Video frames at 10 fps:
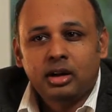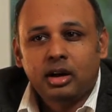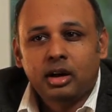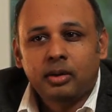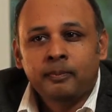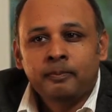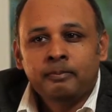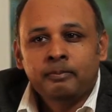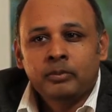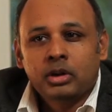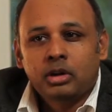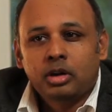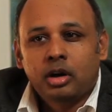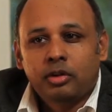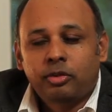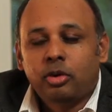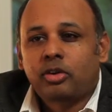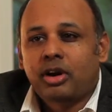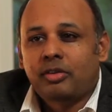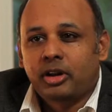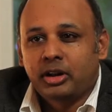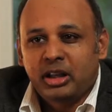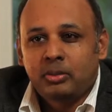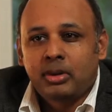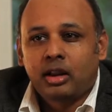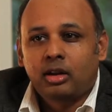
a photograph and an email